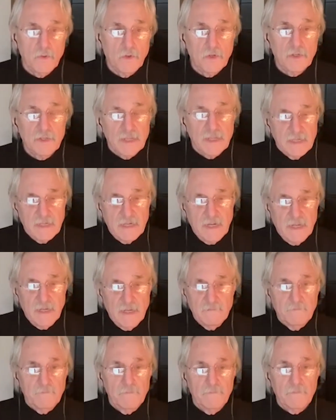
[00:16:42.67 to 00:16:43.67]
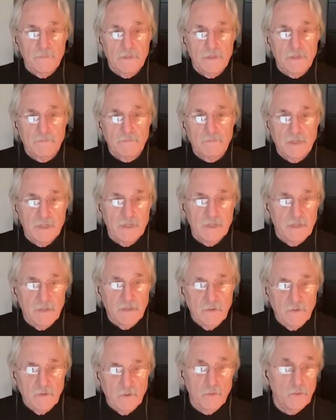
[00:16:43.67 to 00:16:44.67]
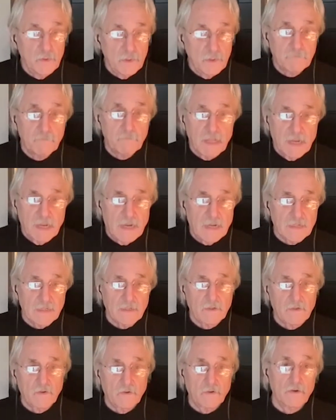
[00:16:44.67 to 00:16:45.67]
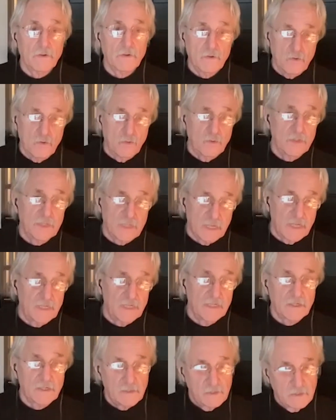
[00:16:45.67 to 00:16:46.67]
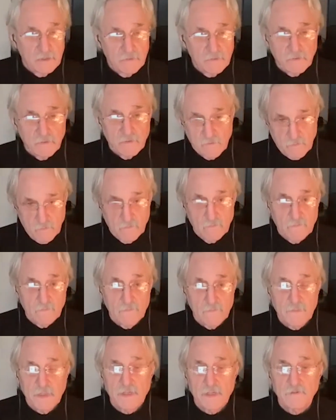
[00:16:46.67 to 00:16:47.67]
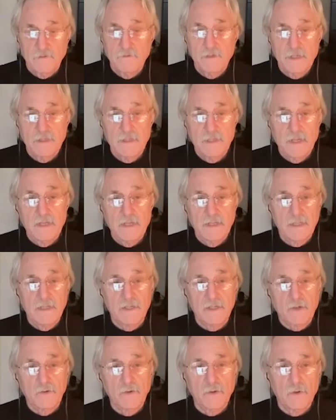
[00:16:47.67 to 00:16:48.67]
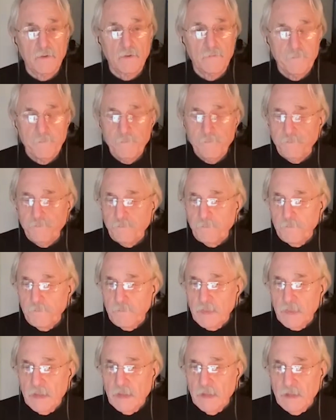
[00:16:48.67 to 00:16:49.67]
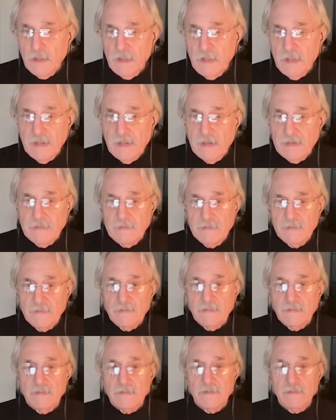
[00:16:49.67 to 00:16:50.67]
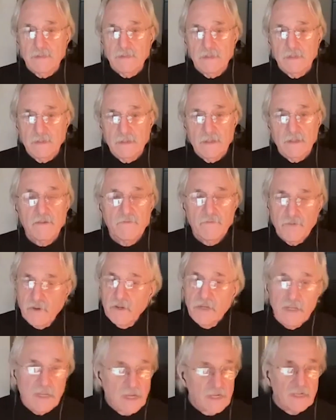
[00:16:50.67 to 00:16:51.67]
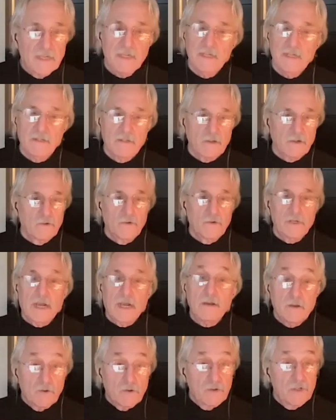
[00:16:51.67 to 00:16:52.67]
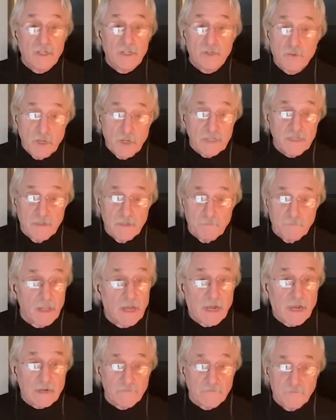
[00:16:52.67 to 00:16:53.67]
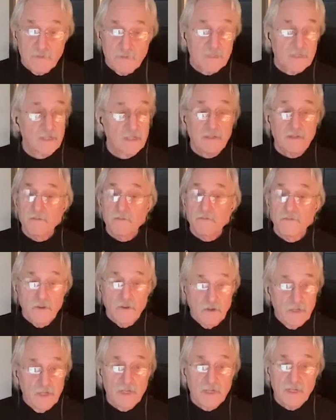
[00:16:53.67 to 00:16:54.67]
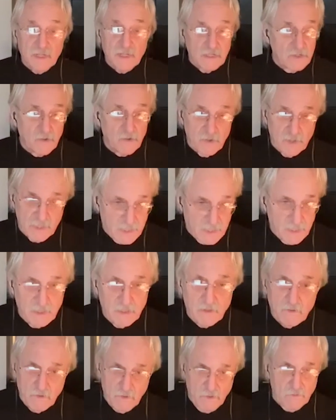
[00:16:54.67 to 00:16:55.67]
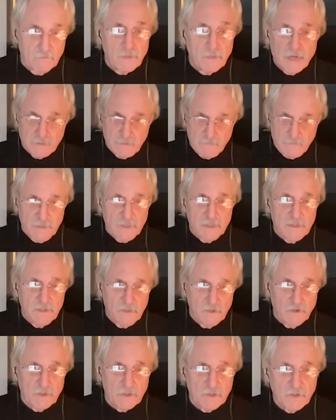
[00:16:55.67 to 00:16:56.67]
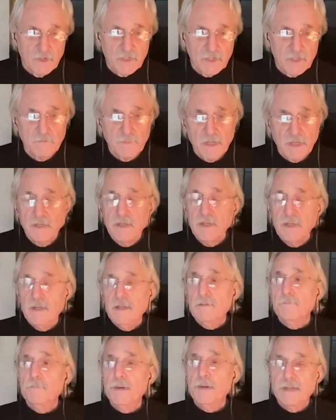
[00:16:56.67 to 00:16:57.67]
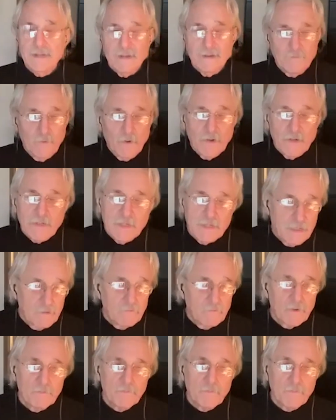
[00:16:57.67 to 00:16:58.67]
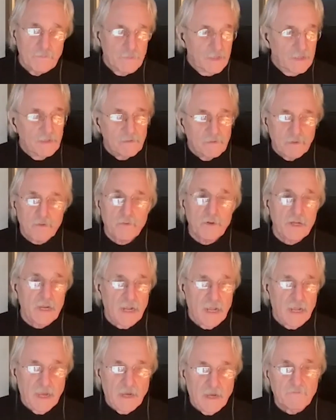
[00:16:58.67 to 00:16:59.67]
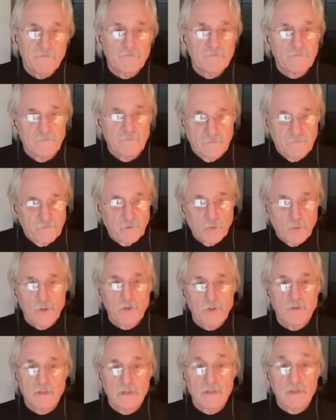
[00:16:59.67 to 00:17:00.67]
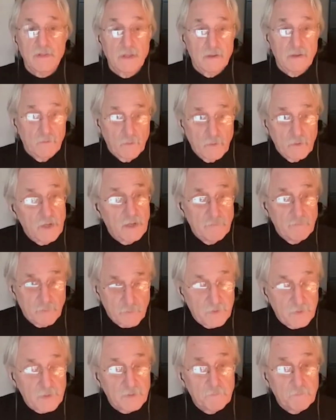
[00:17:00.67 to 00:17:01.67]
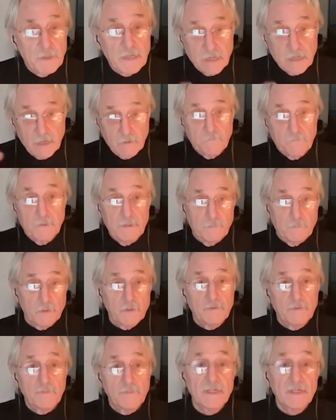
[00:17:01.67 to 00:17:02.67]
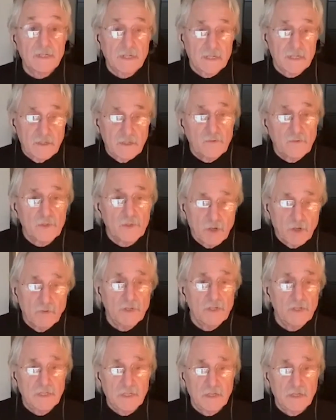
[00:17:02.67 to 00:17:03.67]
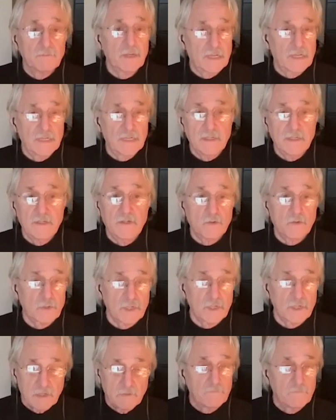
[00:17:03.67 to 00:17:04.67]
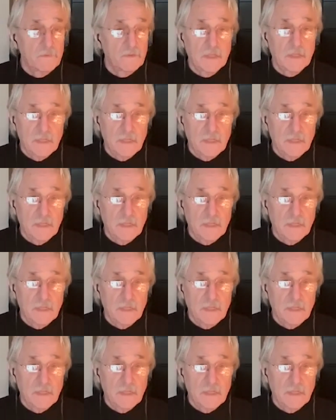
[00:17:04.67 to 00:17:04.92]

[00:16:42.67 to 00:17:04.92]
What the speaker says: could they name somebody who was Black or who was Asian, or in the school. And the very young kids I always dressed in black for this thing. The very young kids always said, "You're Black because you're all dressed in black." But once they were 3.5, 4, they were able to pick out people and mention, because there was always some kids or some